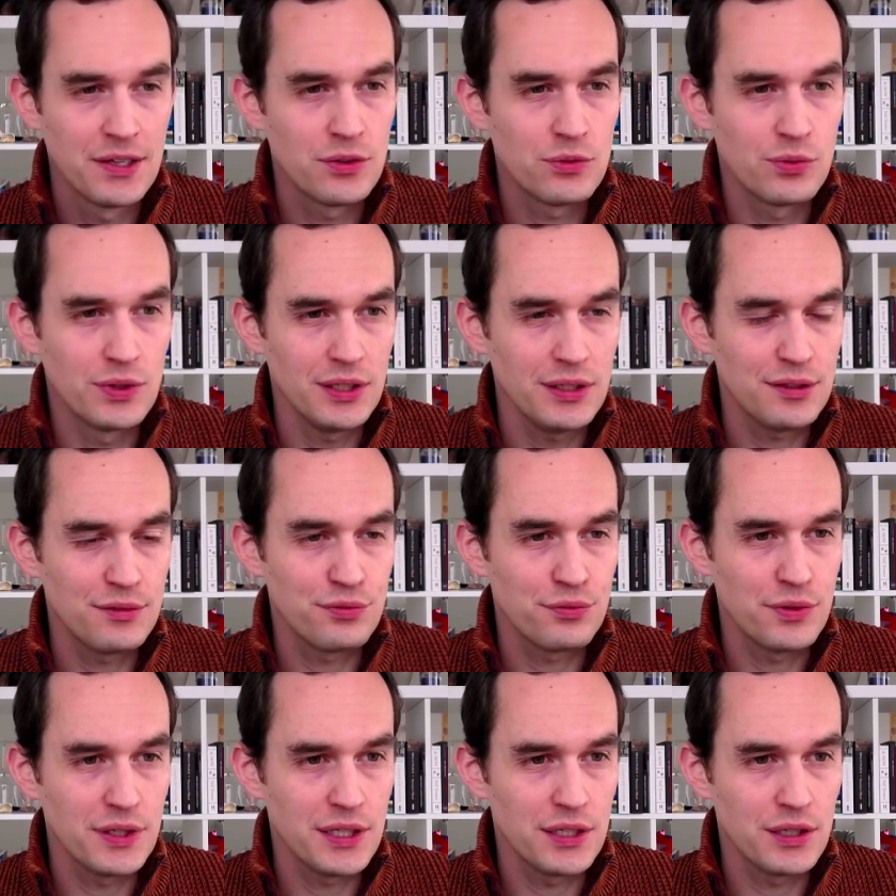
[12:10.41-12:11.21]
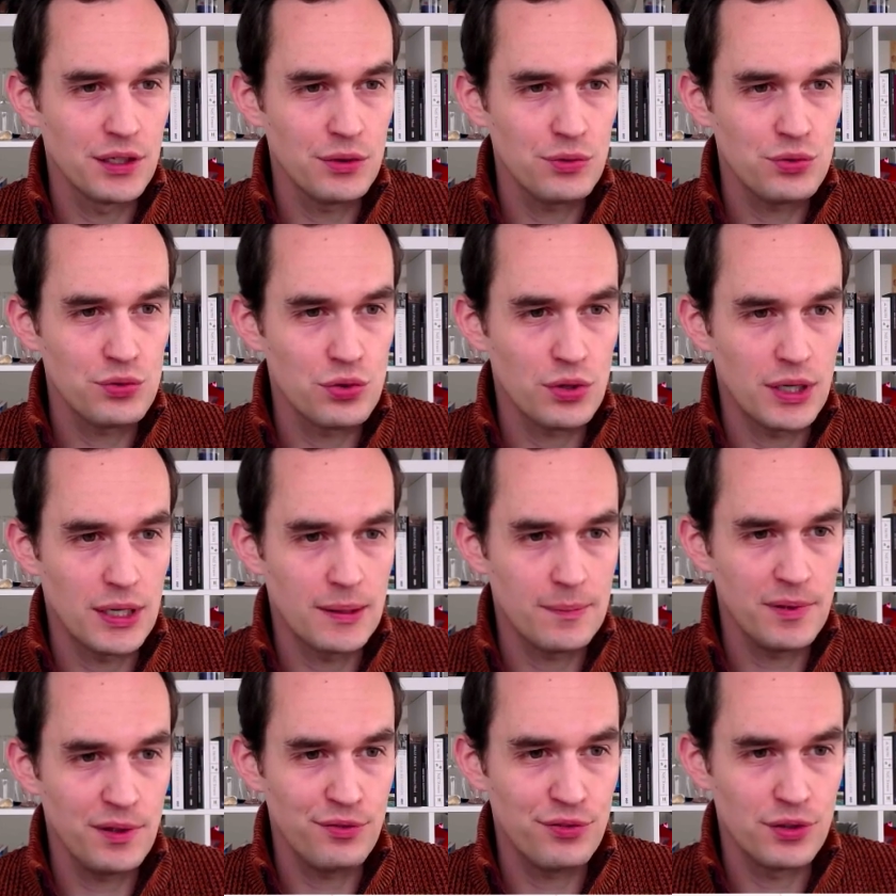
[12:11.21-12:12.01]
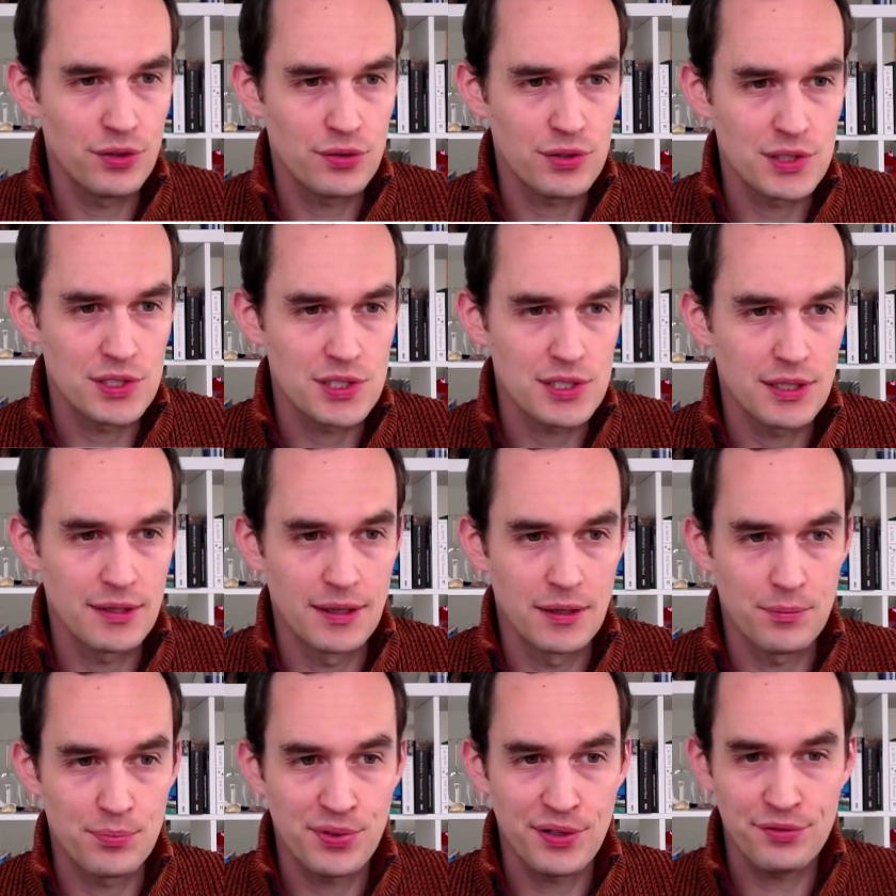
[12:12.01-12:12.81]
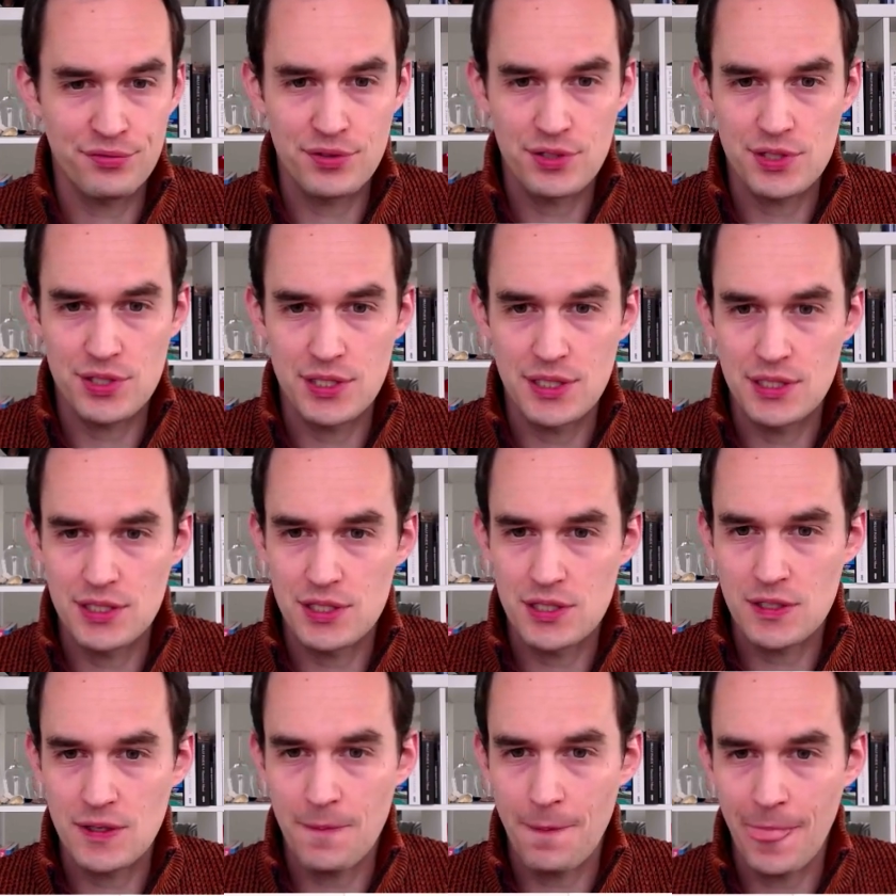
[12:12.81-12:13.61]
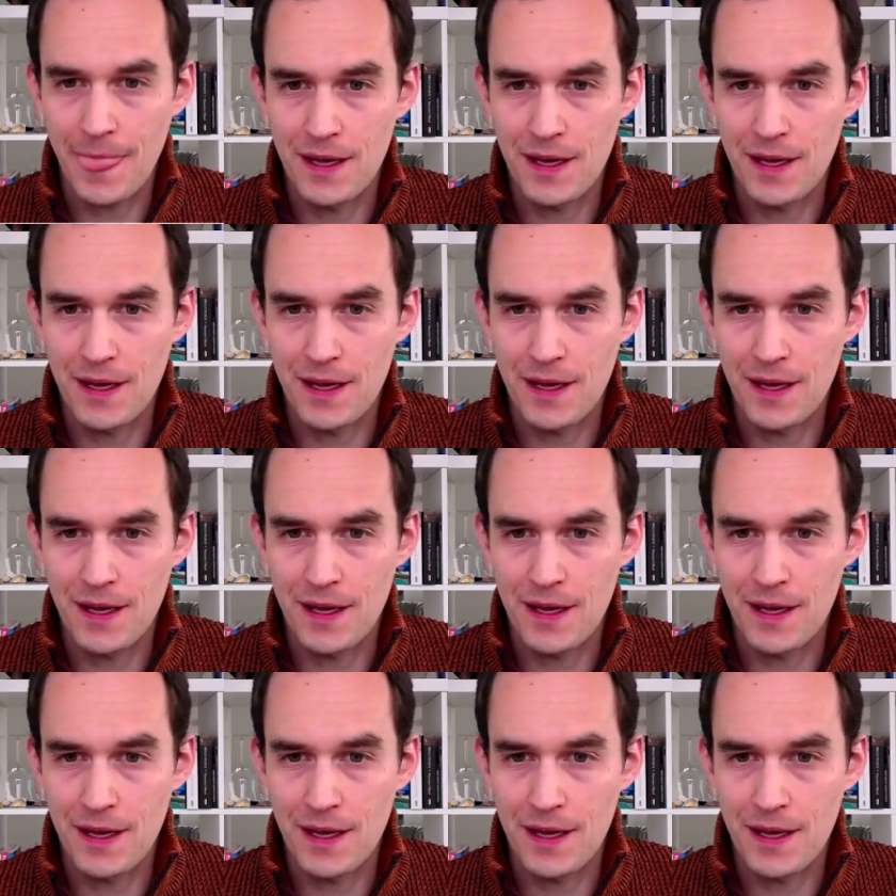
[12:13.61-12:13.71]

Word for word: Well, if we go to OmniFocus and then preferences,